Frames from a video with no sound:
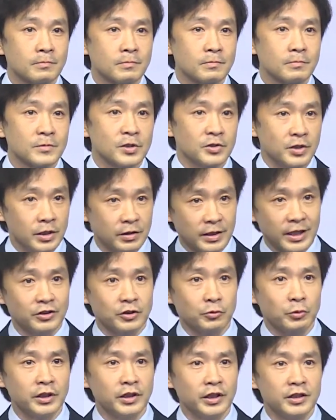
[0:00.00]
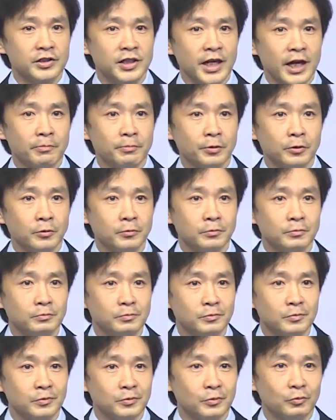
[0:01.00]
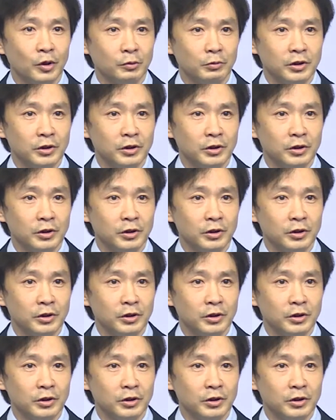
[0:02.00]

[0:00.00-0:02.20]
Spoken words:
See, that's one example when